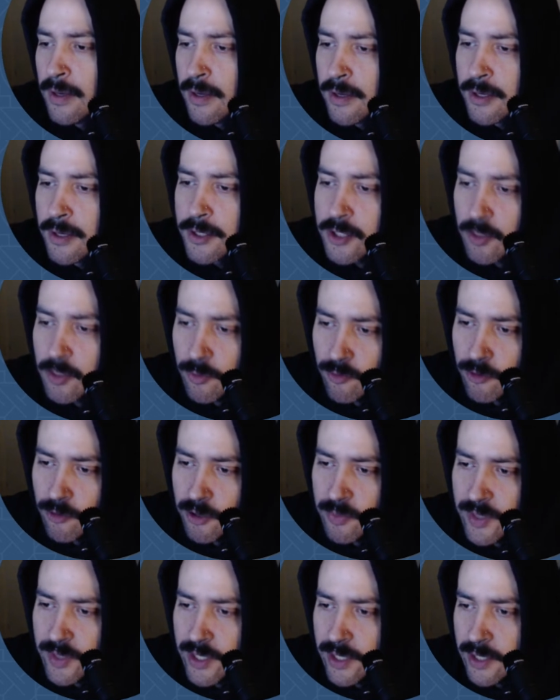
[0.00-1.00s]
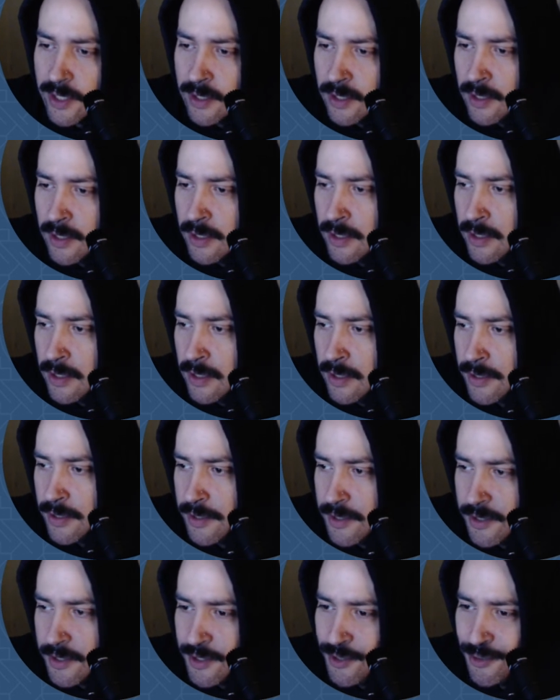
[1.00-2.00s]
So before you begin,
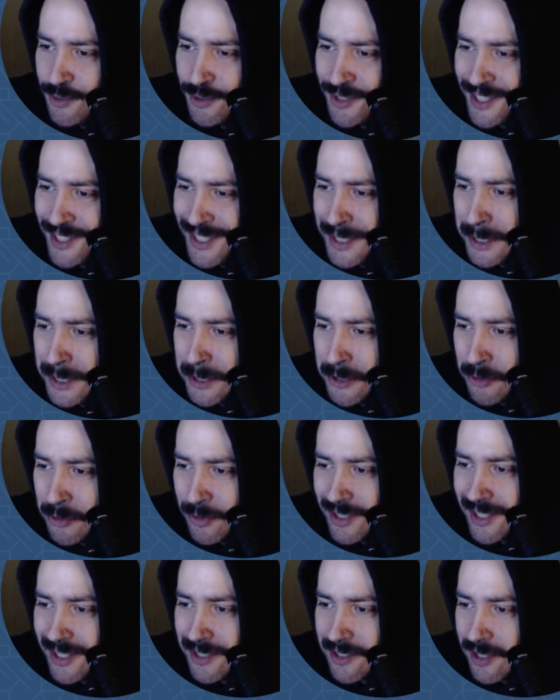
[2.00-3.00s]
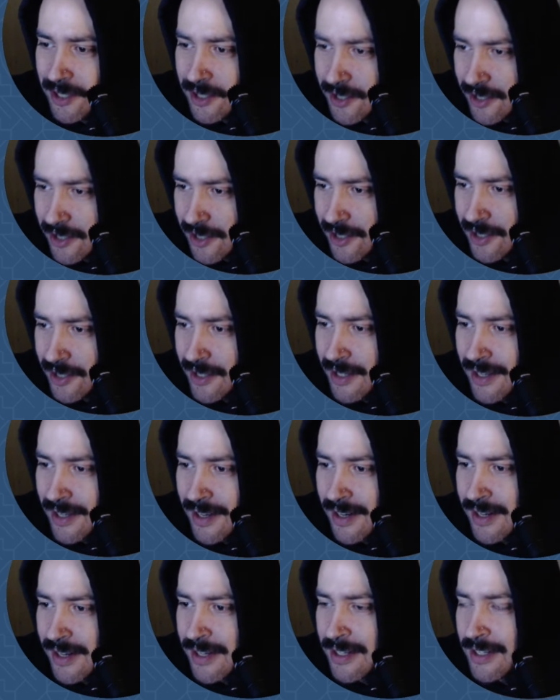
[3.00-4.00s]
you will need a Kubernetes cluster
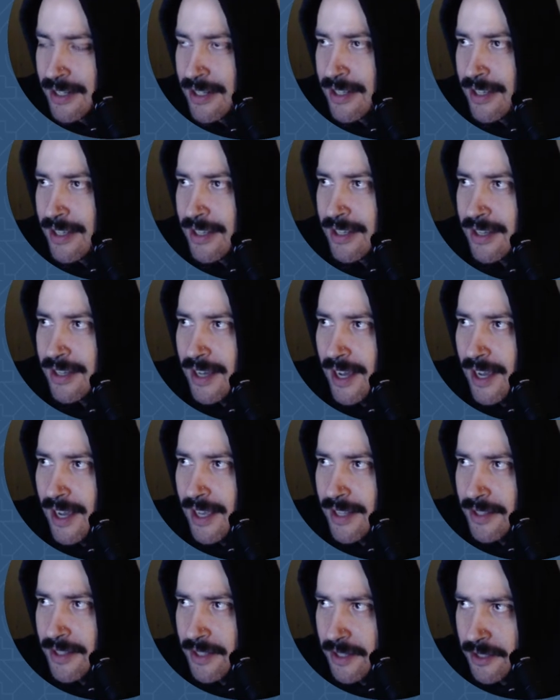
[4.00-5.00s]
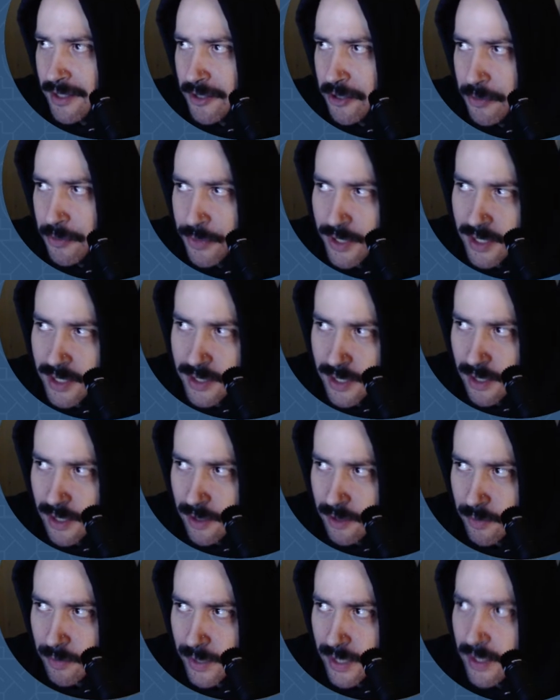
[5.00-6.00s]
and the kubectl
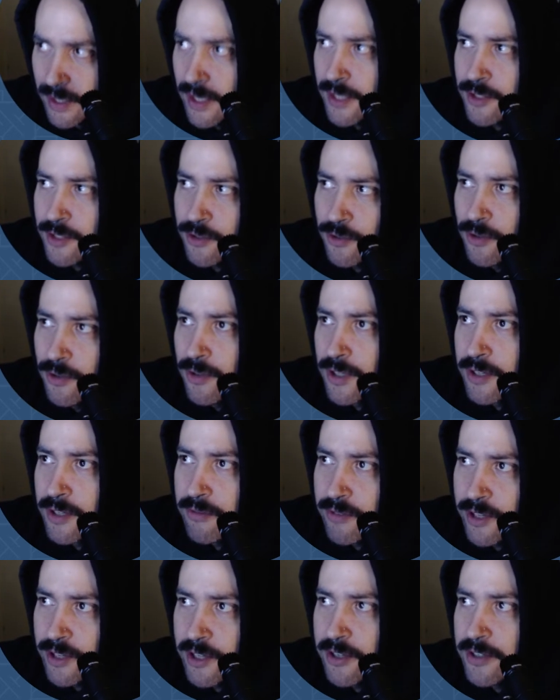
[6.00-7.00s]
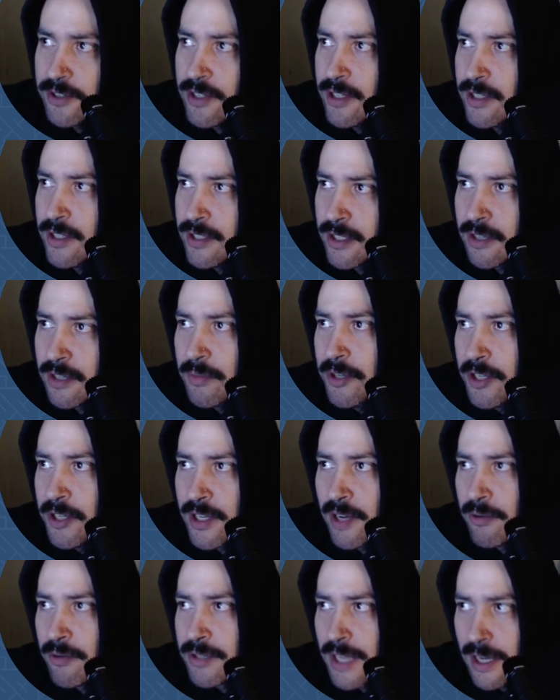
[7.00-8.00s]
command line tool configured to communicate
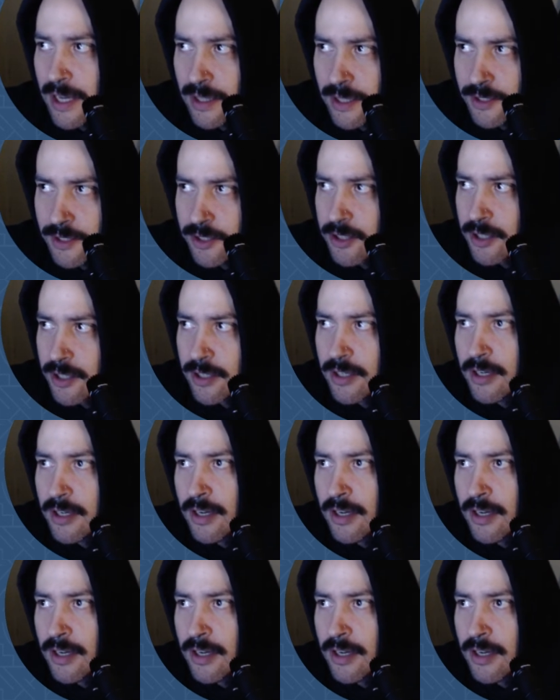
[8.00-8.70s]
with that cluster.